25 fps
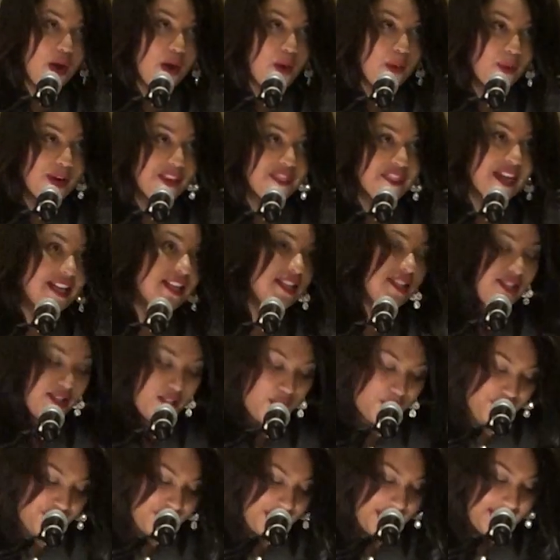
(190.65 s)
with an
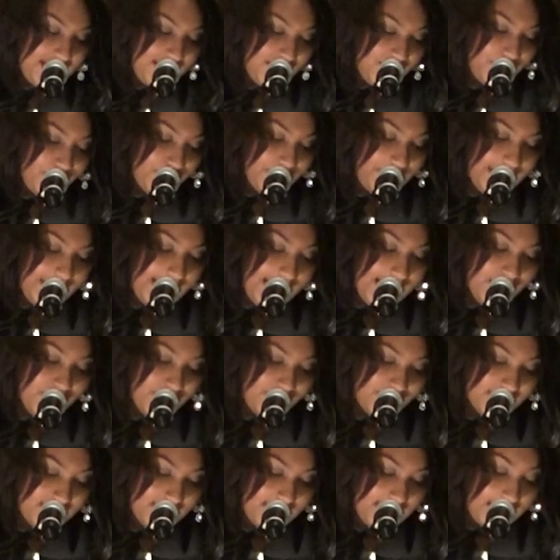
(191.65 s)
associate's degree in
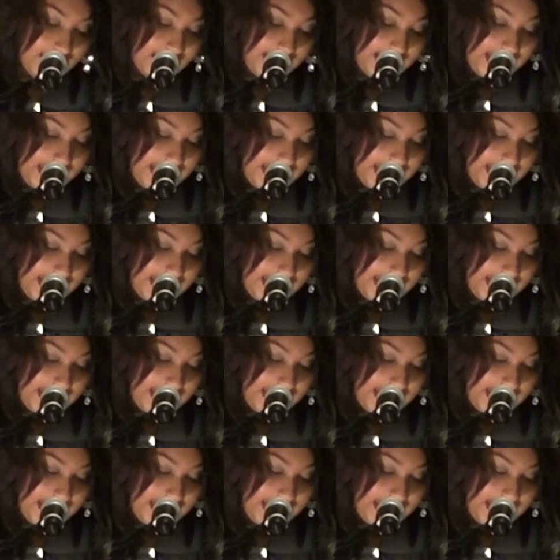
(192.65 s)
nursing,